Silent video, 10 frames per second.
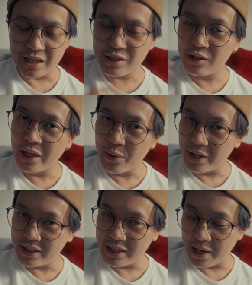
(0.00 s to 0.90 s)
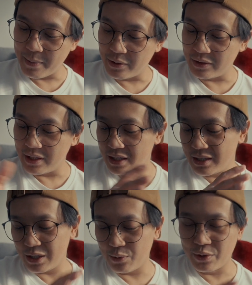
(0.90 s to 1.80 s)
that's all I want to say about this
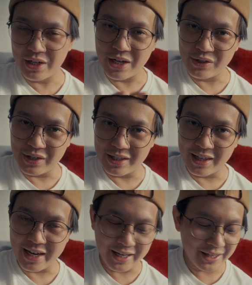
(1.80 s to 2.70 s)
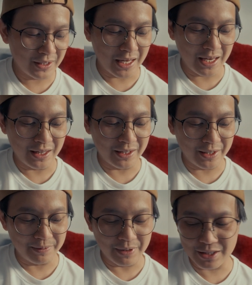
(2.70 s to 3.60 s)
C100 light. And
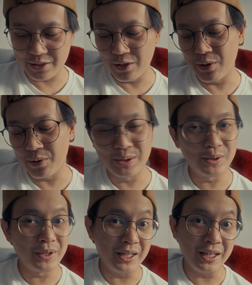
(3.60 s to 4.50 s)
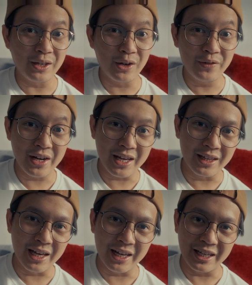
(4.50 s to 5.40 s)
let's go do the overhead
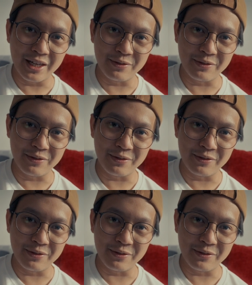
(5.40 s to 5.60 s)
lighting